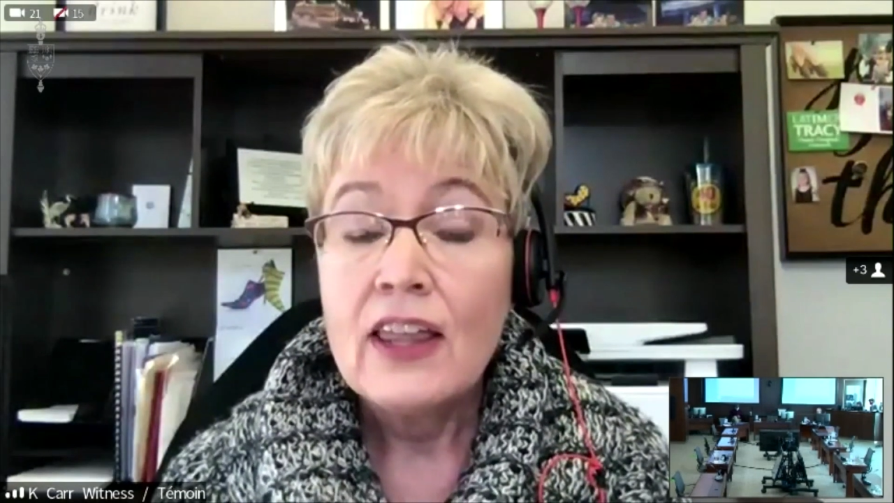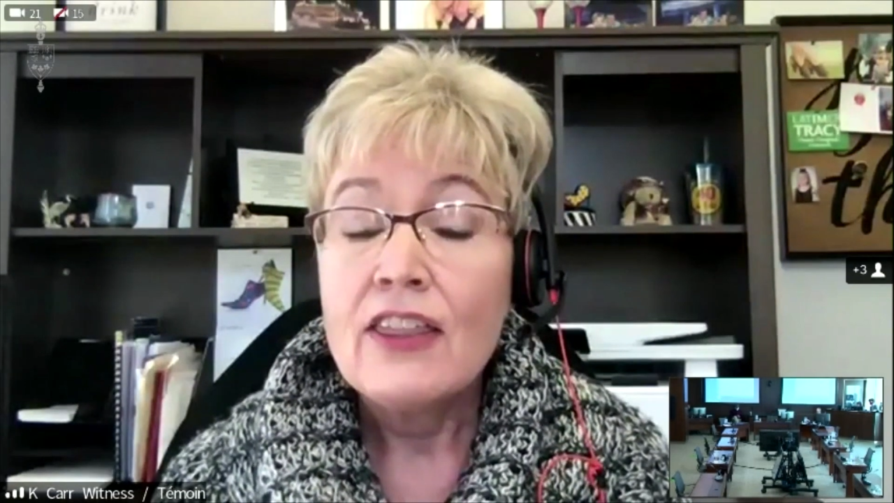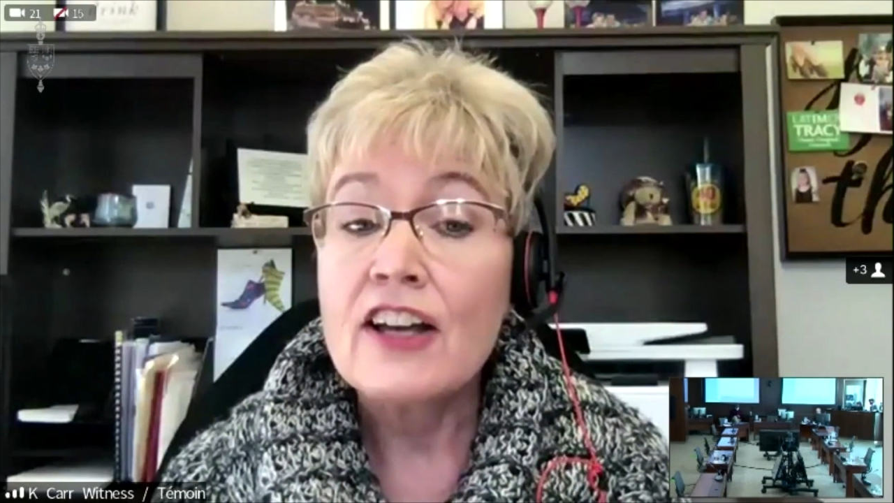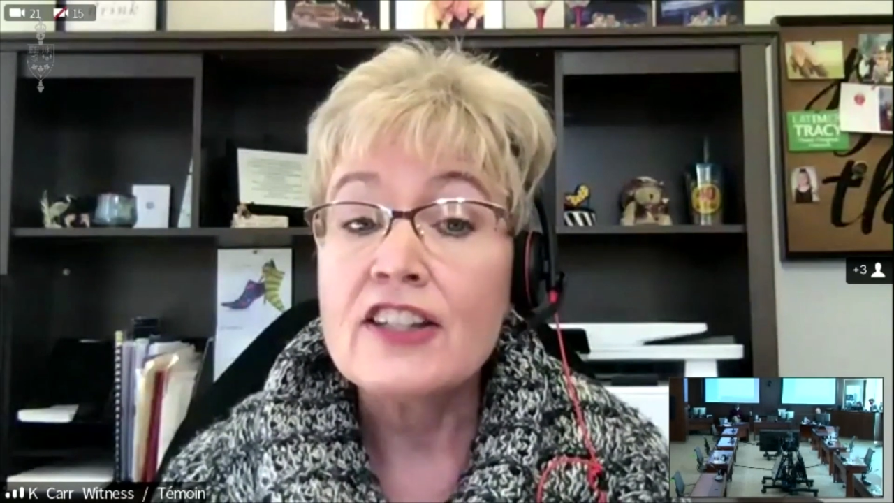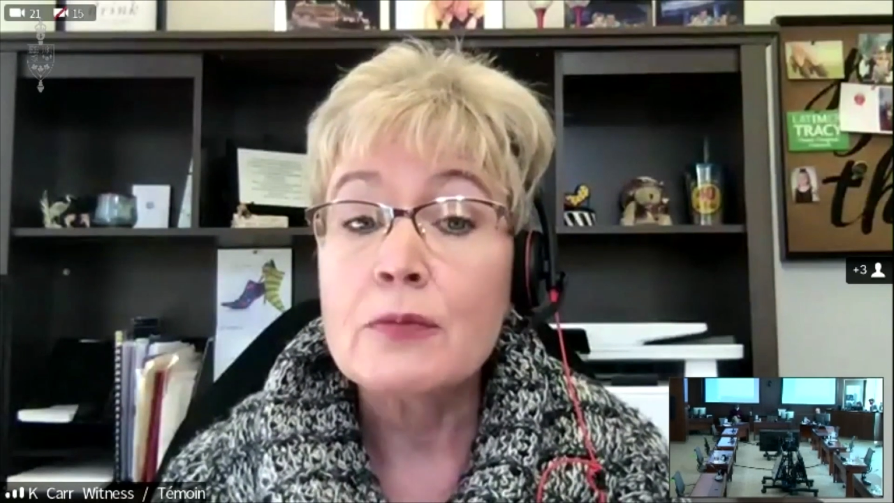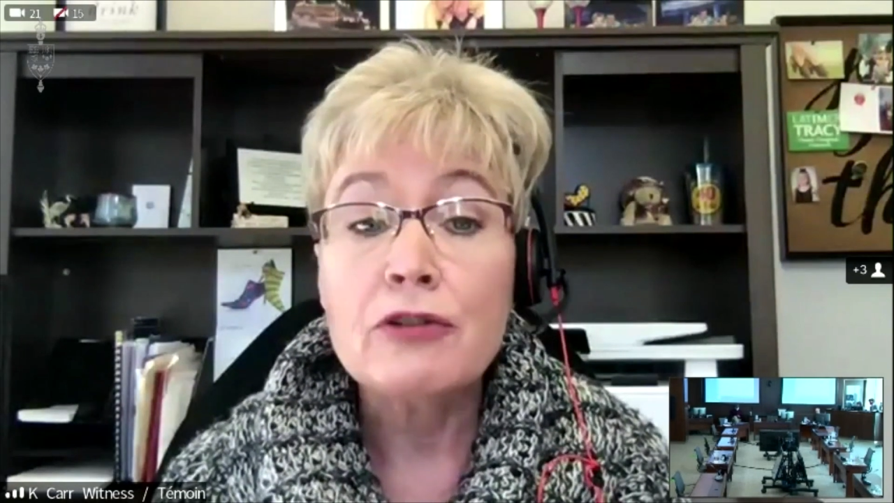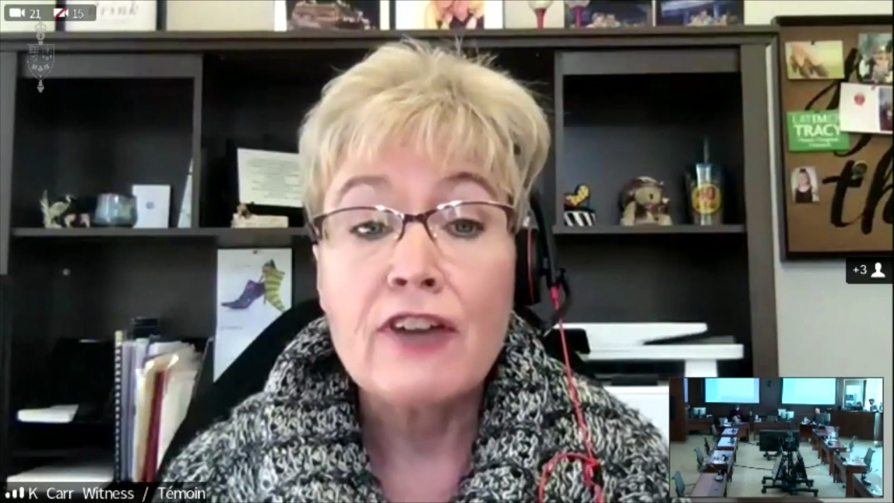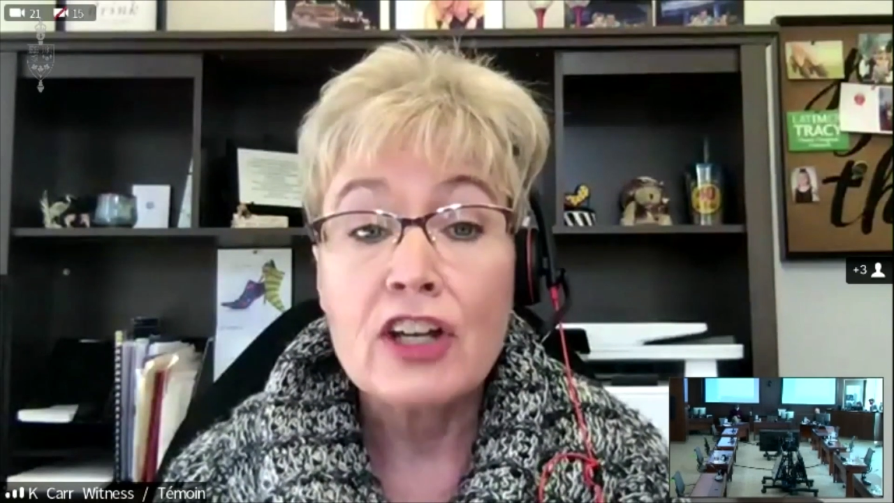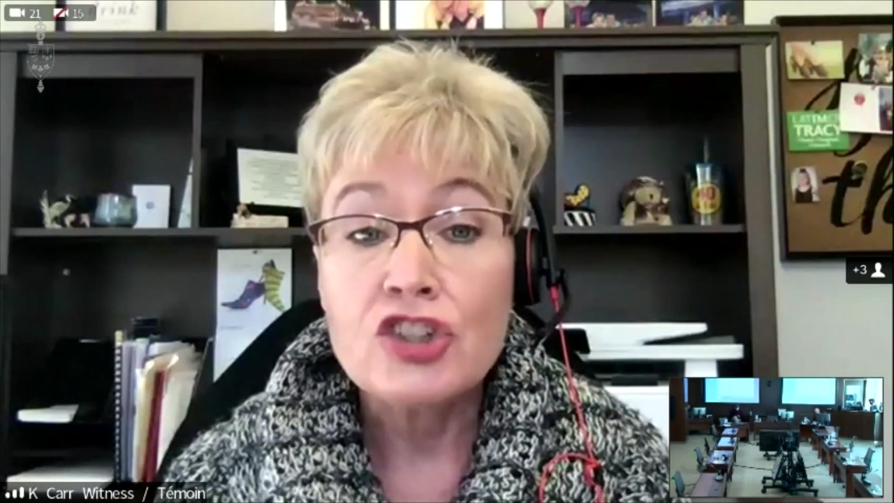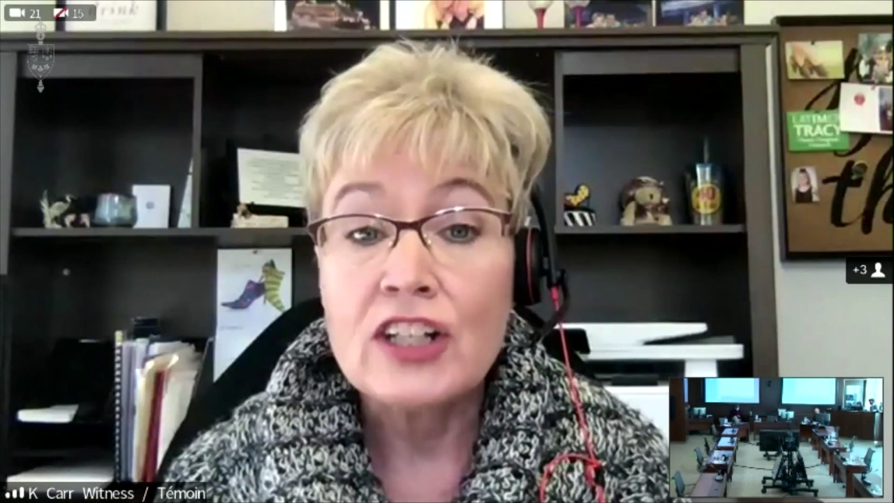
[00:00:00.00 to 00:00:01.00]
Thus,
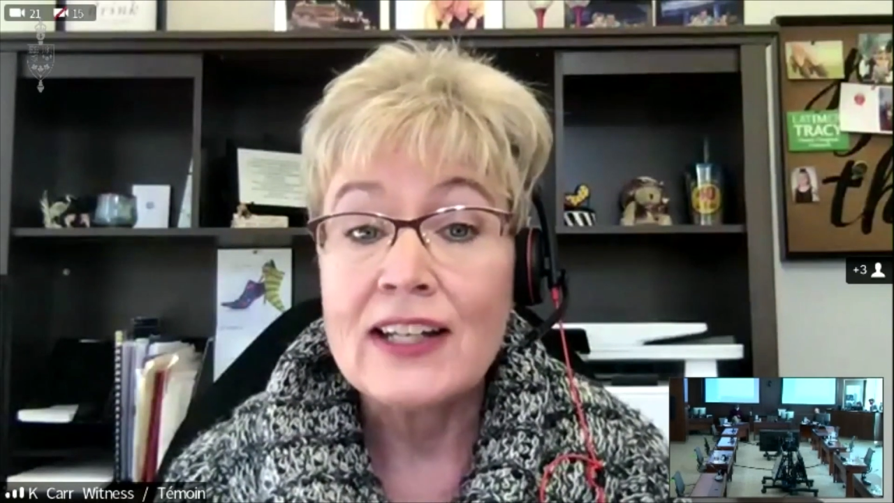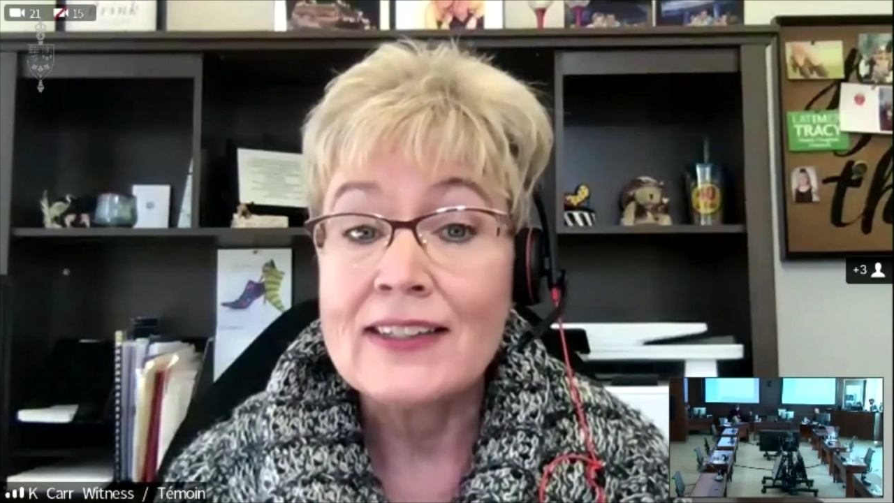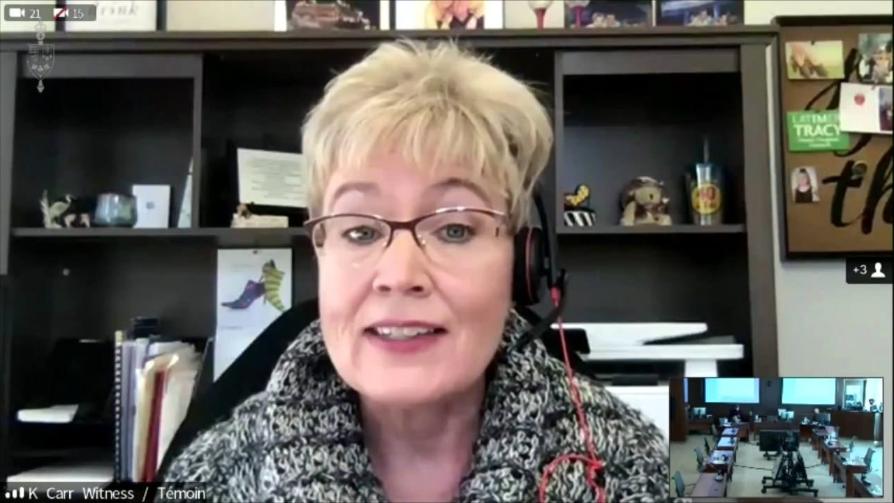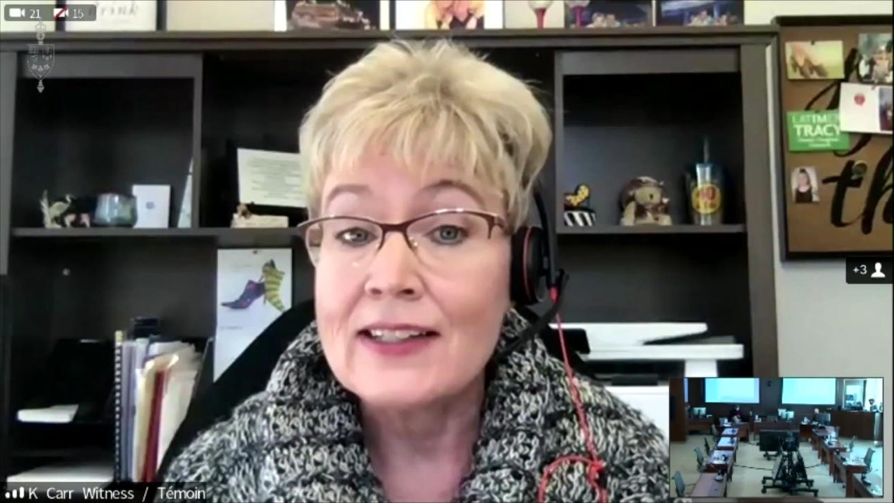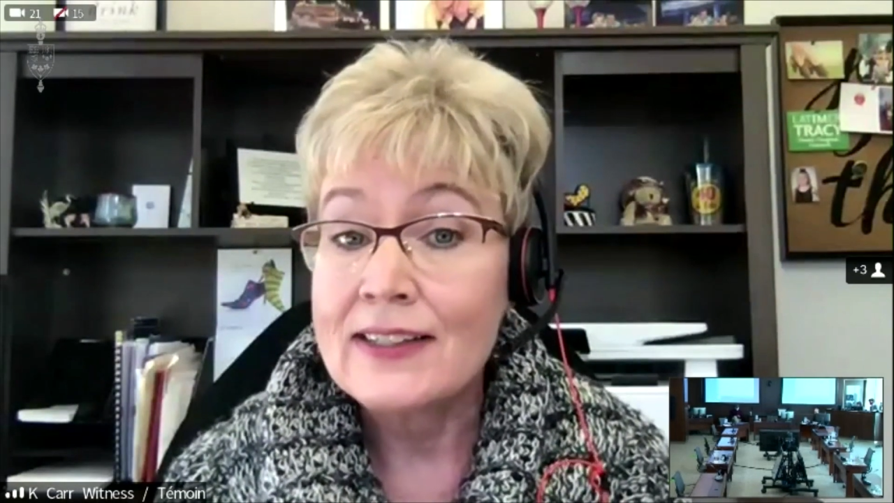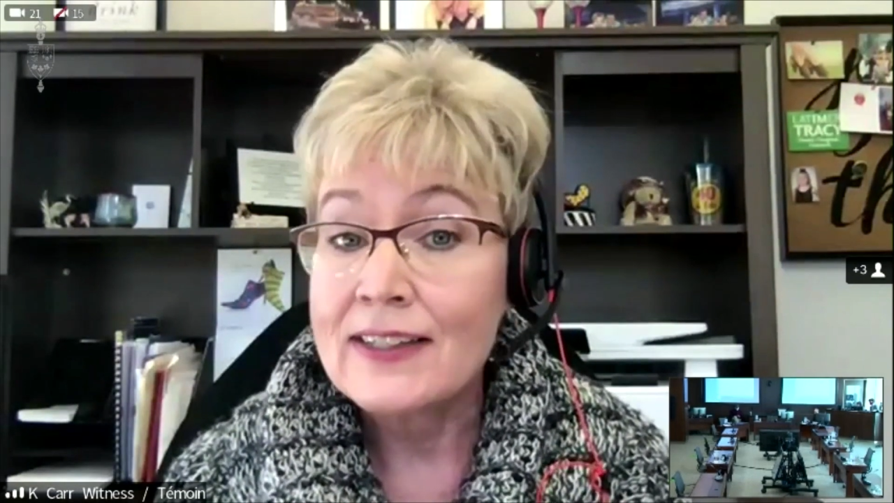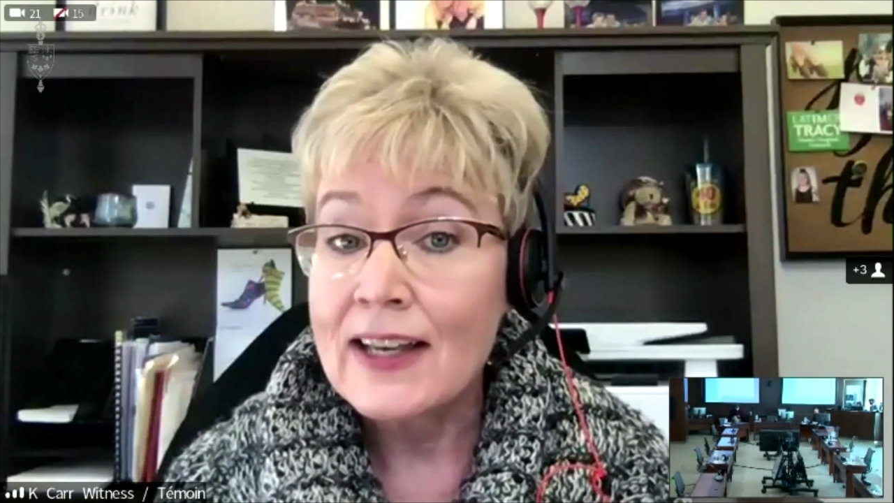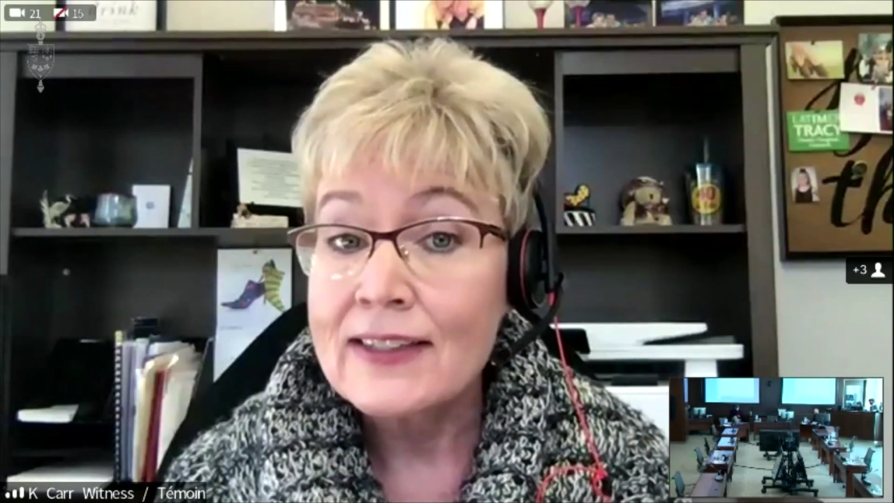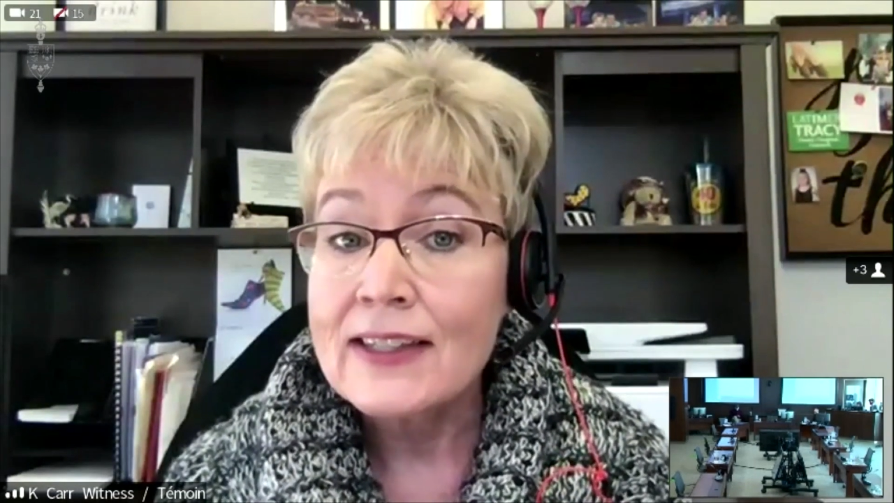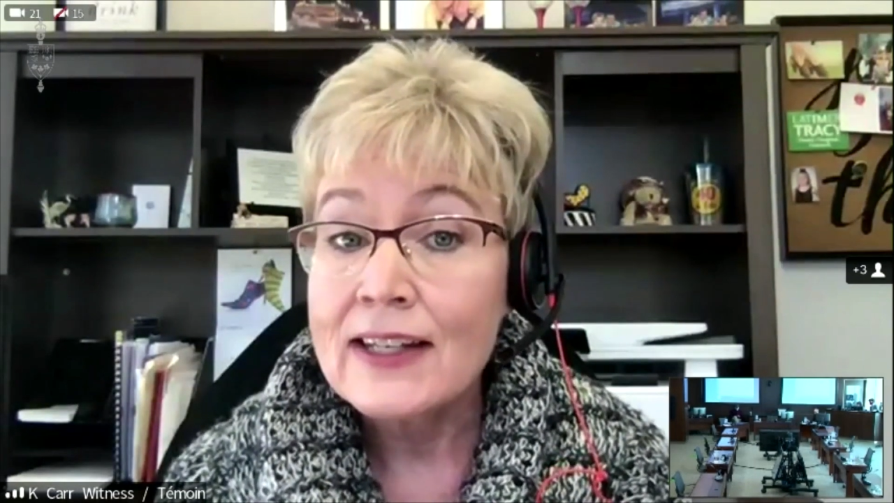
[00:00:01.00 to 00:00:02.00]
prevention is a
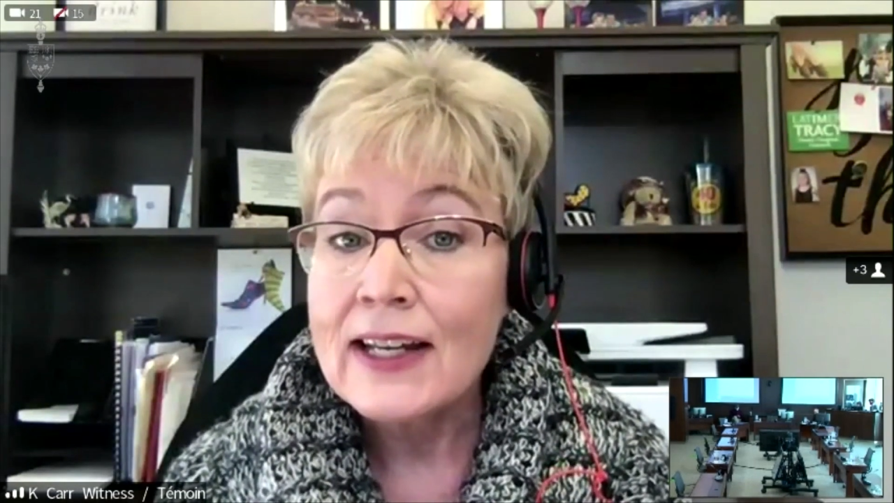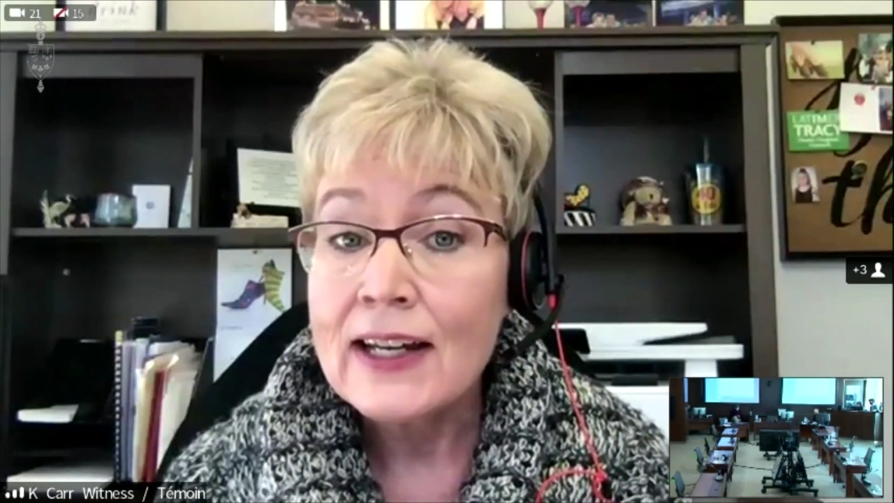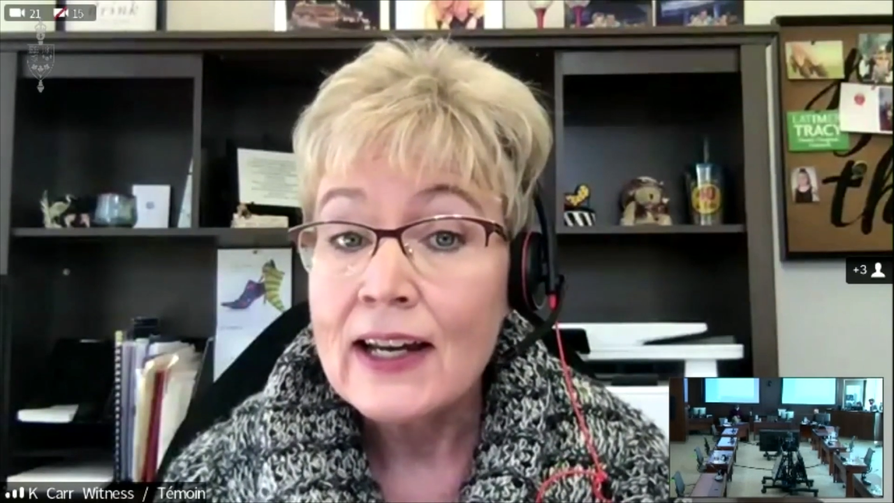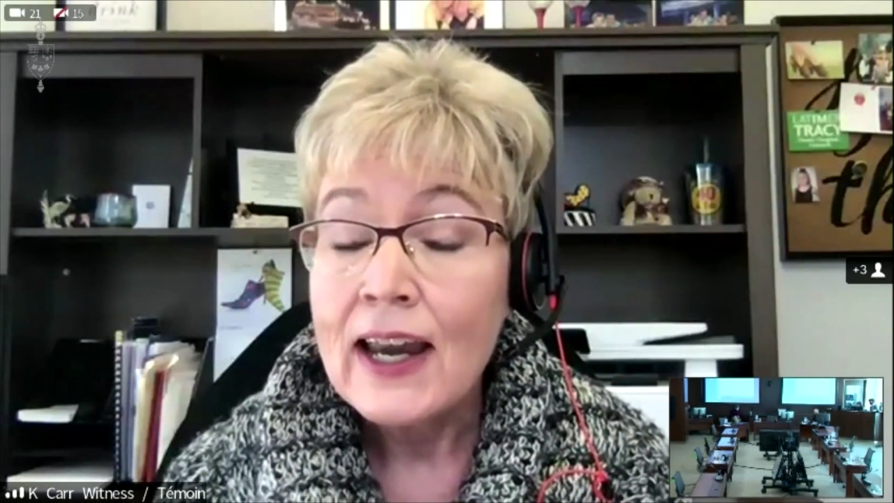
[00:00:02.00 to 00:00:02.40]
necessity